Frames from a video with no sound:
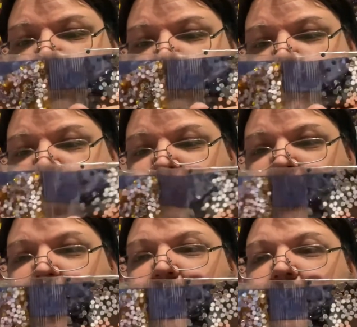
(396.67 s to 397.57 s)
we have
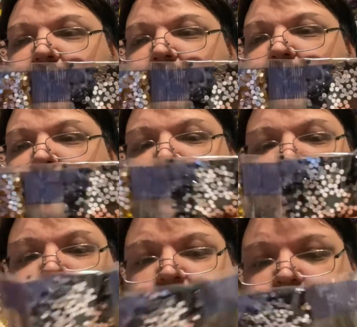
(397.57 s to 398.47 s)
yellow.
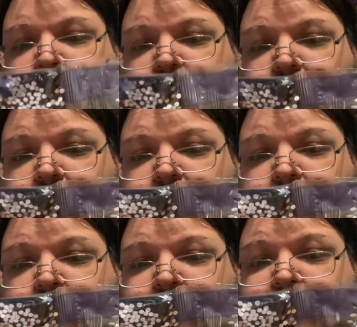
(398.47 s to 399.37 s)

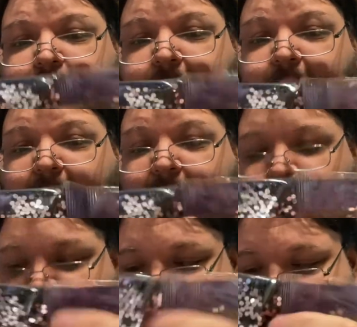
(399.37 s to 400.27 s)
This is a black.
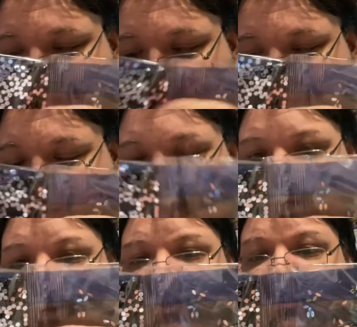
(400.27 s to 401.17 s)

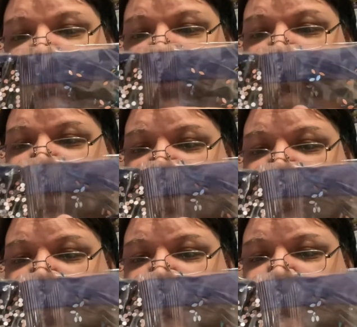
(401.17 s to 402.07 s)
This will be the
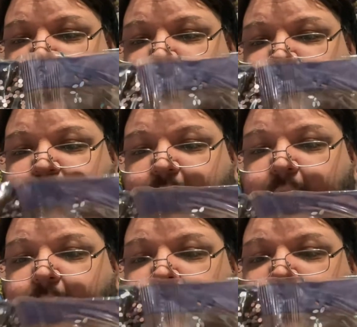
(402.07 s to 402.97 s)
background,
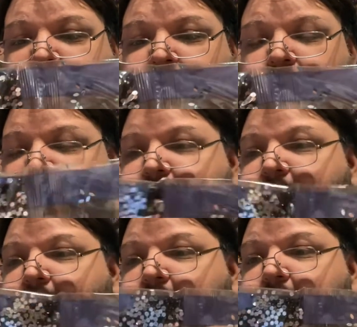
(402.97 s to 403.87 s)
a black
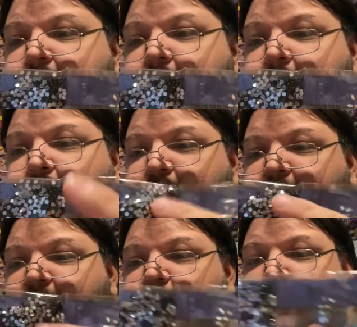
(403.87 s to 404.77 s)
resiny type with the
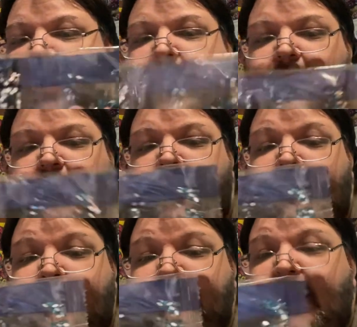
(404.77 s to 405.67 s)
silver back.
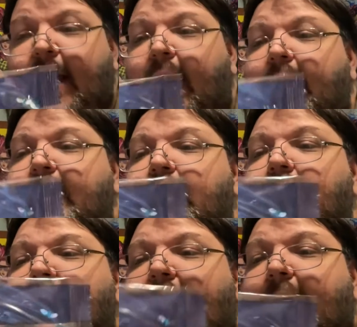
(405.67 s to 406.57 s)
And here
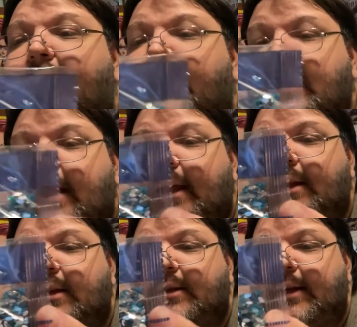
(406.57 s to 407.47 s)
we have
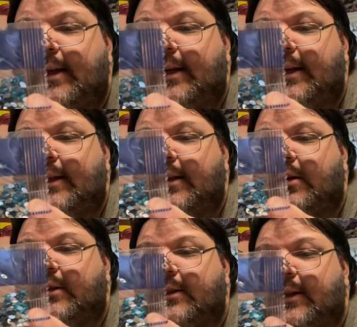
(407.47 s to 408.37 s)
teeny little
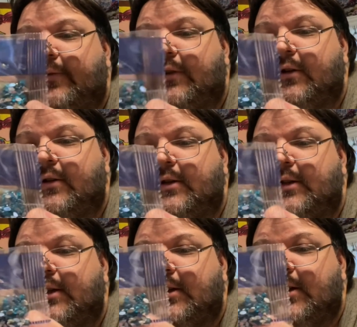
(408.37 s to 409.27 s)
slivers
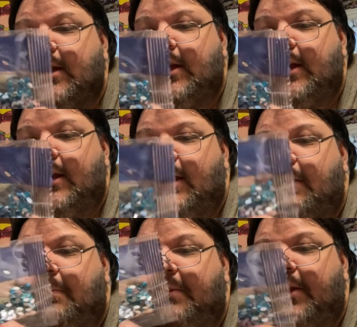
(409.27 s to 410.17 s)

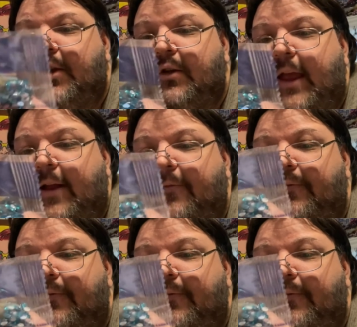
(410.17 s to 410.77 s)
that they're like,